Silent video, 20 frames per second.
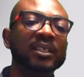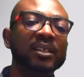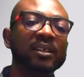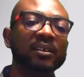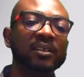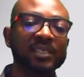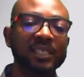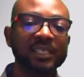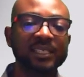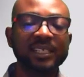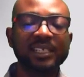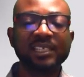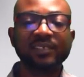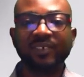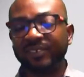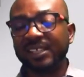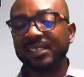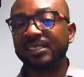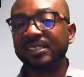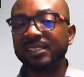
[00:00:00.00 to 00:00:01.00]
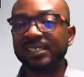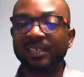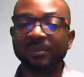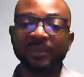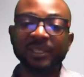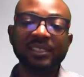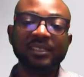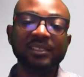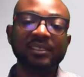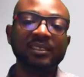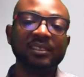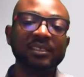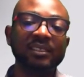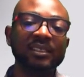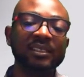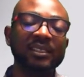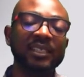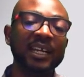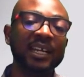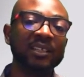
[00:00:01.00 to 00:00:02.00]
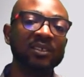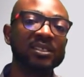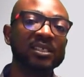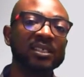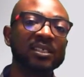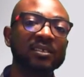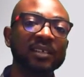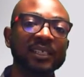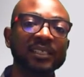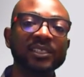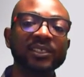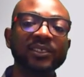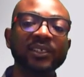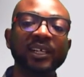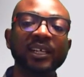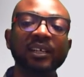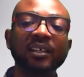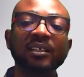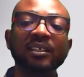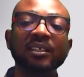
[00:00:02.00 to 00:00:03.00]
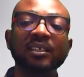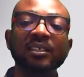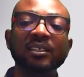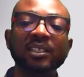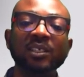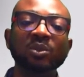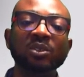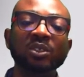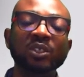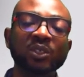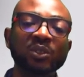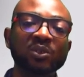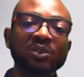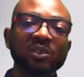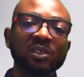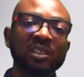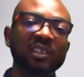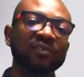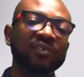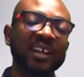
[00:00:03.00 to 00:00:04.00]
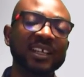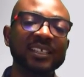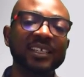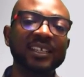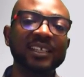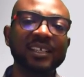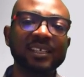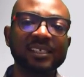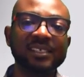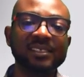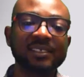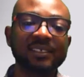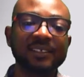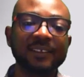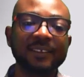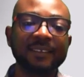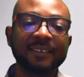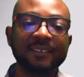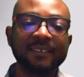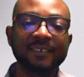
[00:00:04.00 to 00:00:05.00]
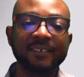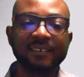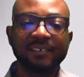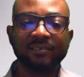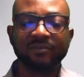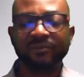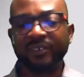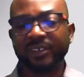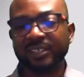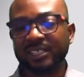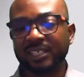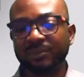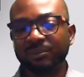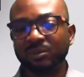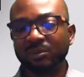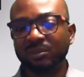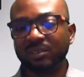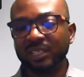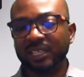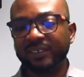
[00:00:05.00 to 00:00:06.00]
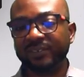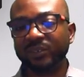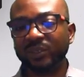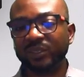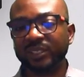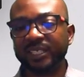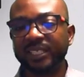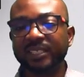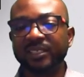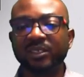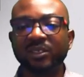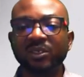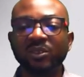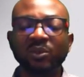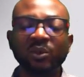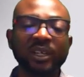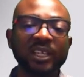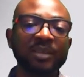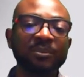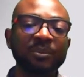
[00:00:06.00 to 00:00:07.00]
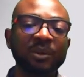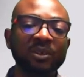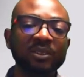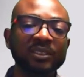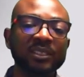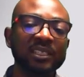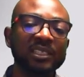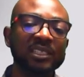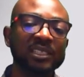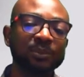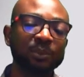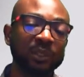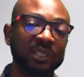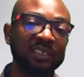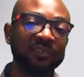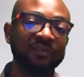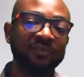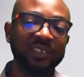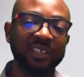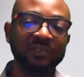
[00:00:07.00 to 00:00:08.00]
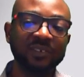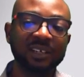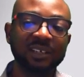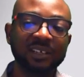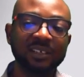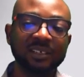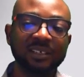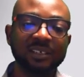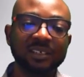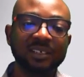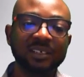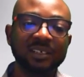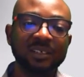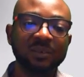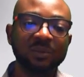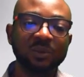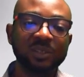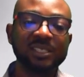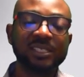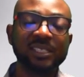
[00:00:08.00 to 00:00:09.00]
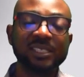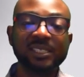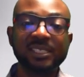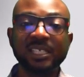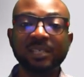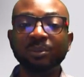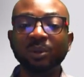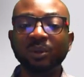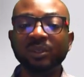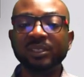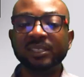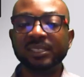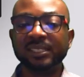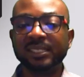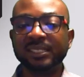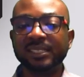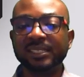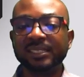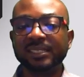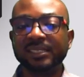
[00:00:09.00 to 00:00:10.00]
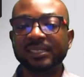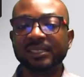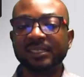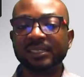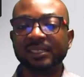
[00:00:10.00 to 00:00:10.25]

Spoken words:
Researchers first determine the diagnostic criteria they will use to define a case. For example, if studying Rocky Mountain spotted fever, which is a tick-borne disease,